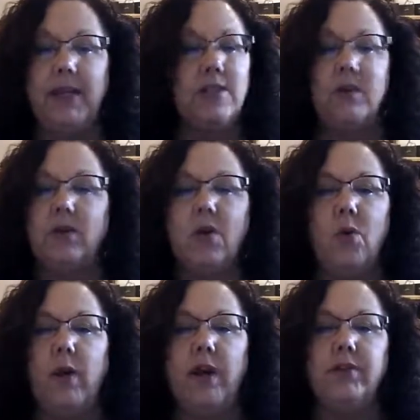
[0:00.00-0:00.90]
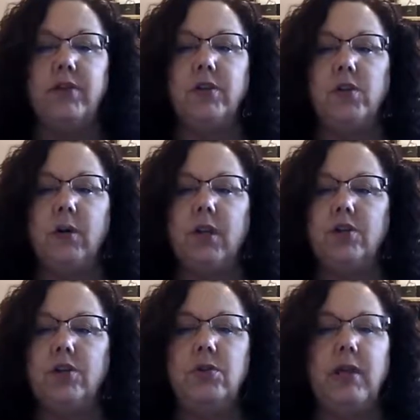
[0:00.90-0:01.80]
It's whatever you want
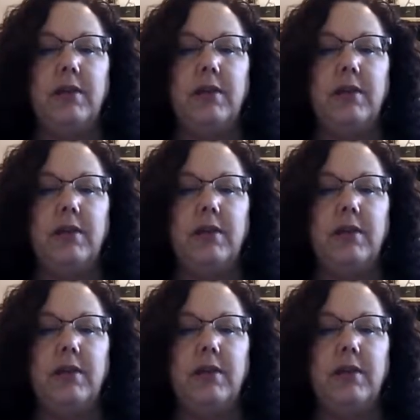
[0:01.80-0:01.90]
to do.